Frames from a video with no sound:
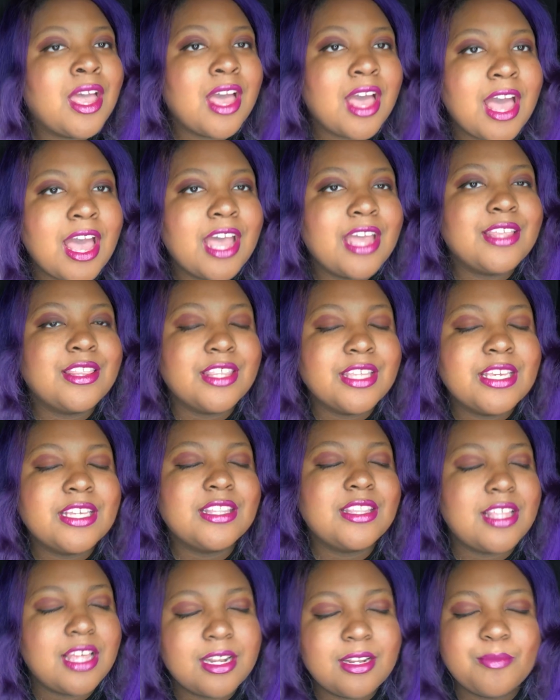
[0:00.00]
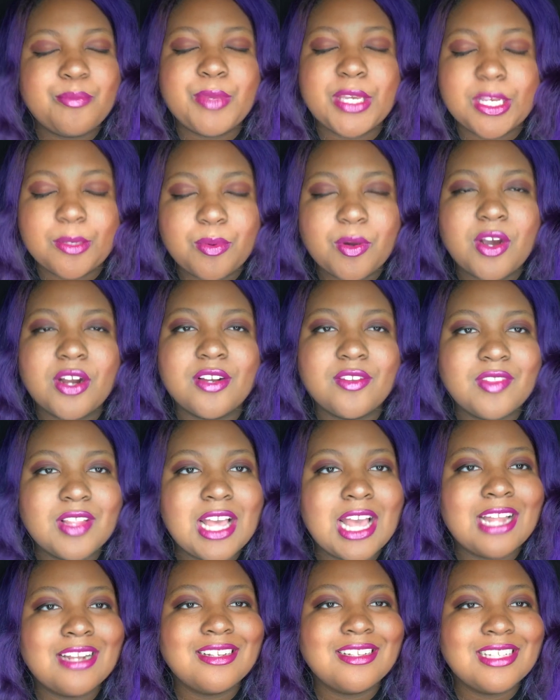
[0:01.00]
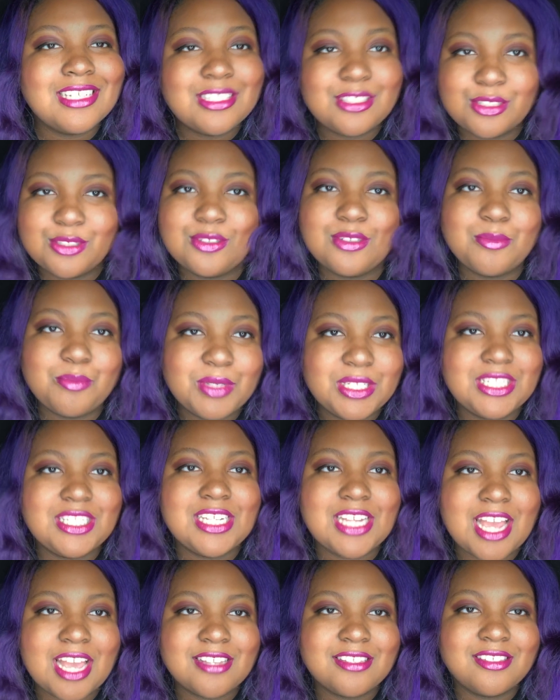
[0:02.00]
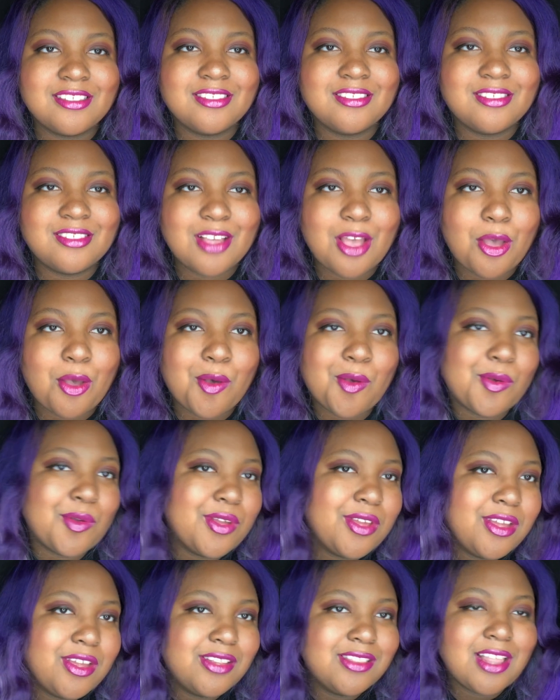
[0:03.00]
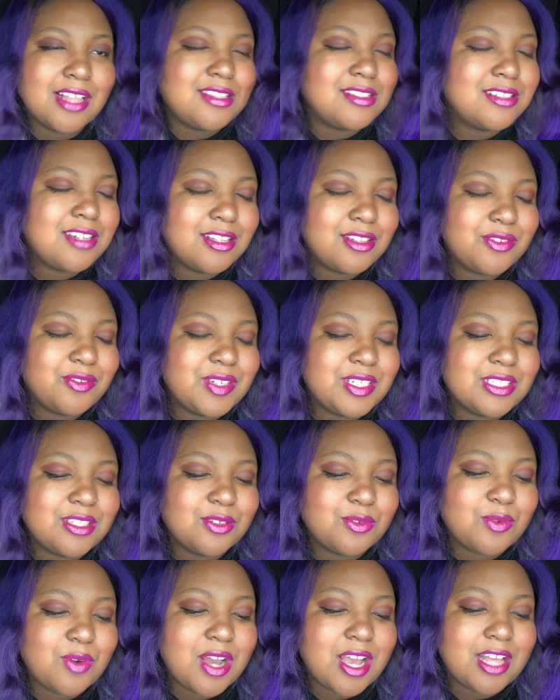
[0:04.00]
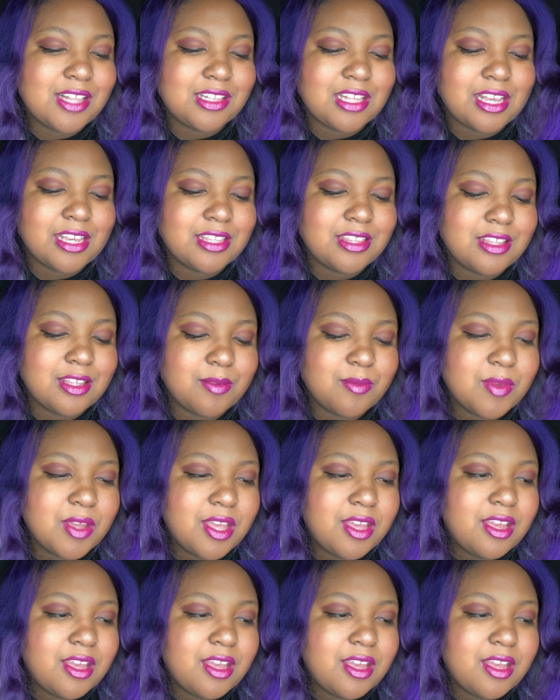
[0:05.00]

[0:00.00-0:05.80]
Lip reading: I think that a big part of that is due to BTS. So that's another reason why I like them.